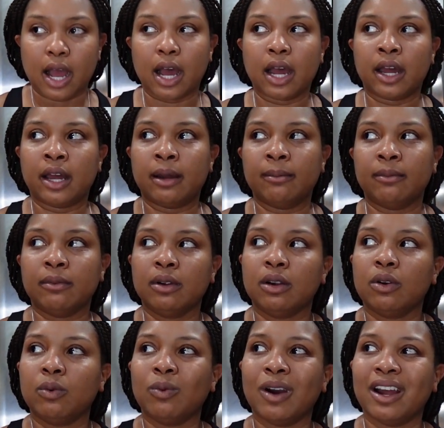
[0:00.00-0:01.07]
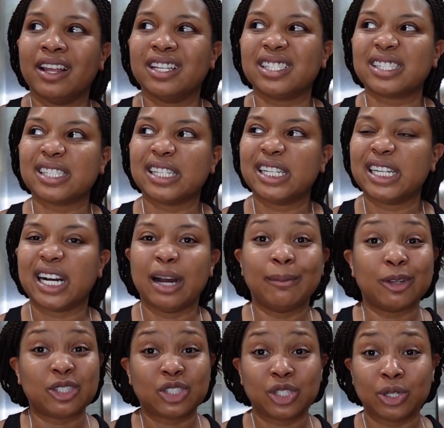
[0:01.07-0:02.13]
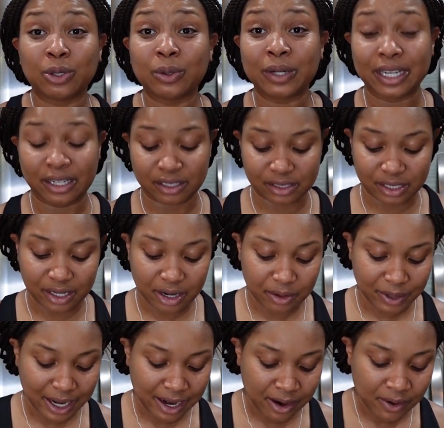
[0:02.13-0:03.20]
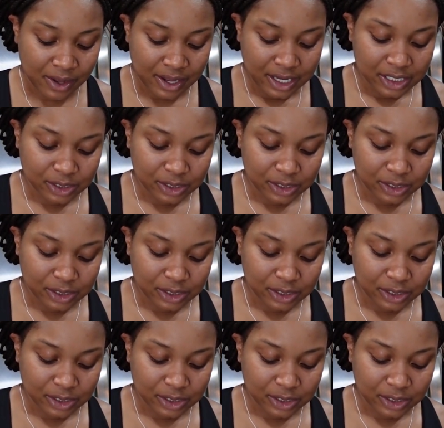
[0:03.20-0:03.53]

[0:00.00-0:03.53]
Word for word: um was almost two years ago now